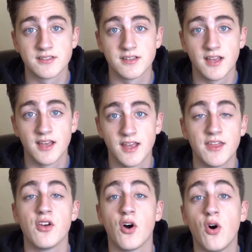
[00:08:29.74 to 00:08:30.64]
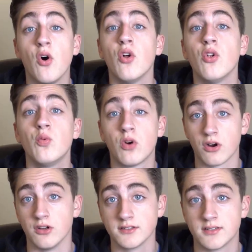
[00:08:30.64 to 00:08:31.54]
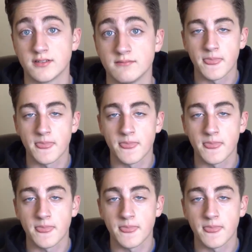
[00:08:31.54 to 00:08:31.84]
When Danny looks at the same scene,